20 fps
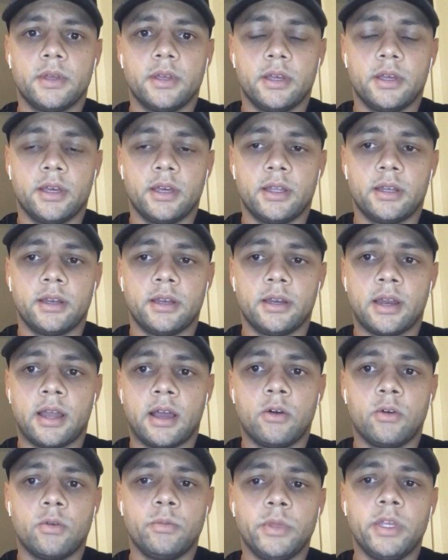and
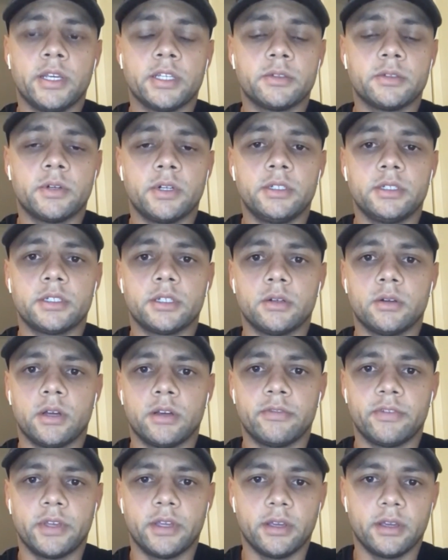now me as well. So I
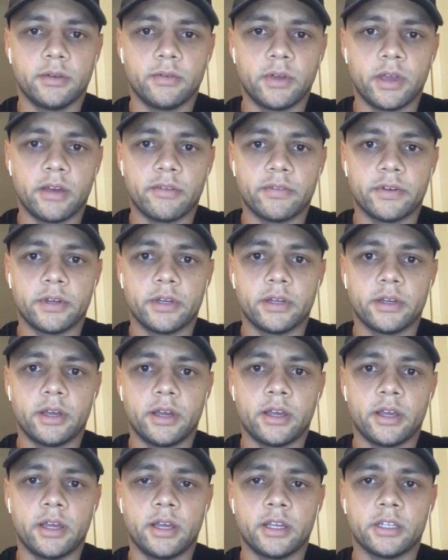think we have a,
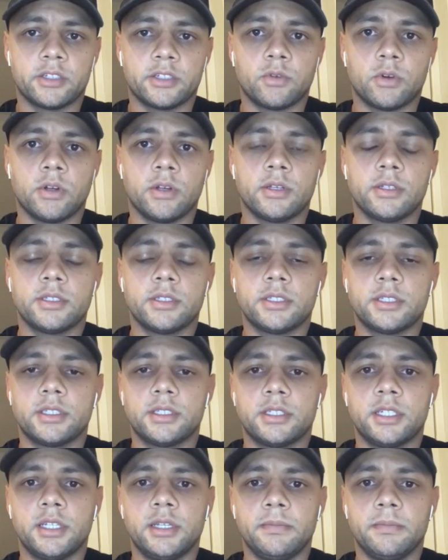a strong
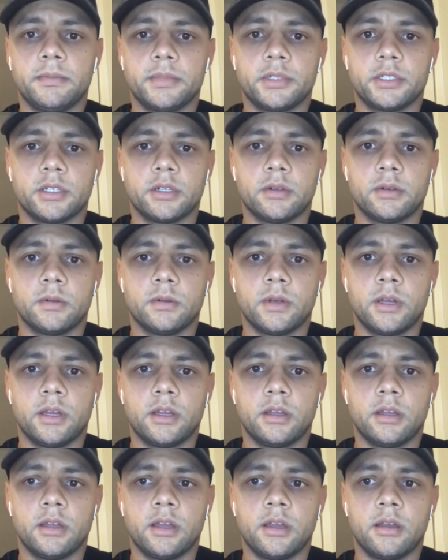team. So
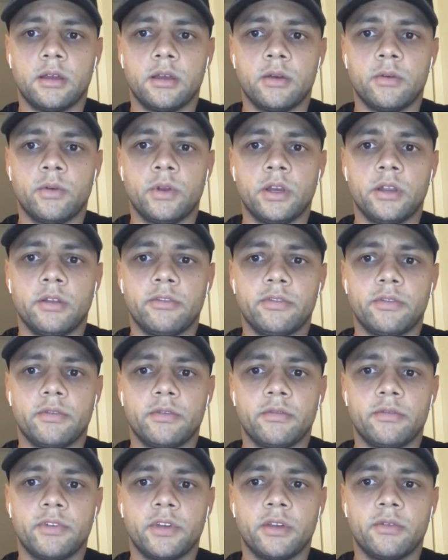I, I really
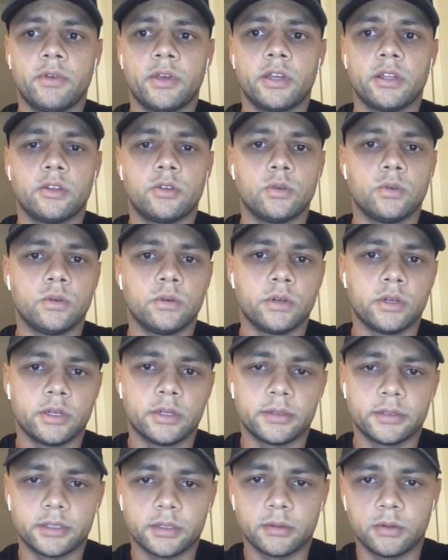think we can do
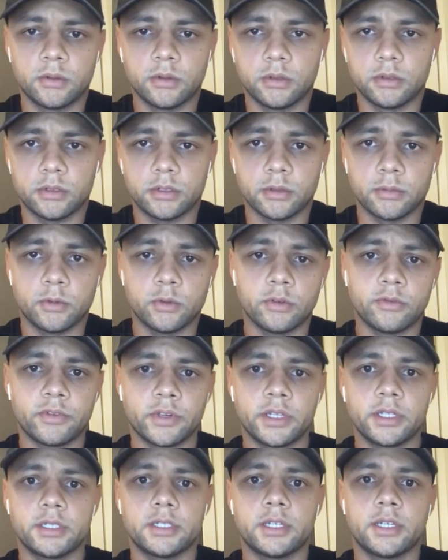uh, some good some good
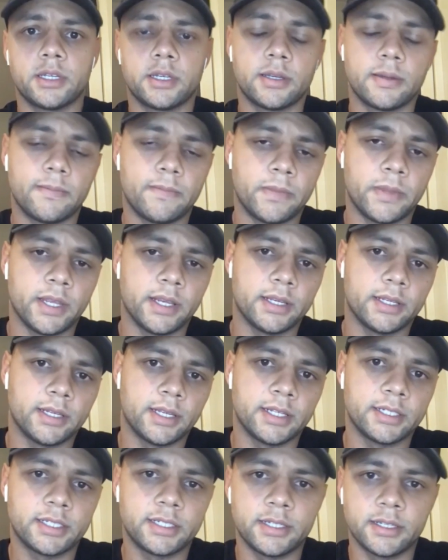things uh, ne-
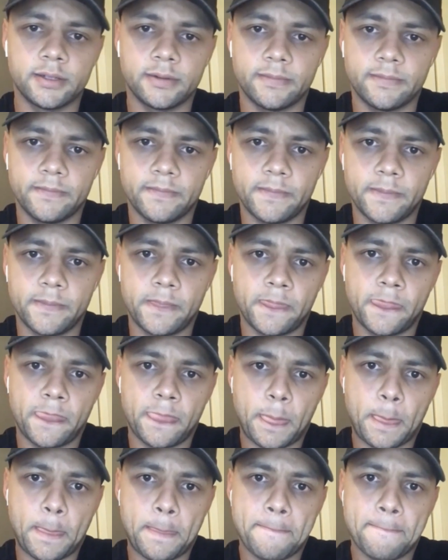next year.
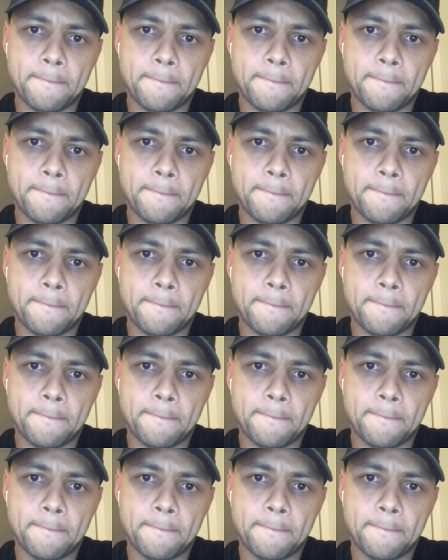What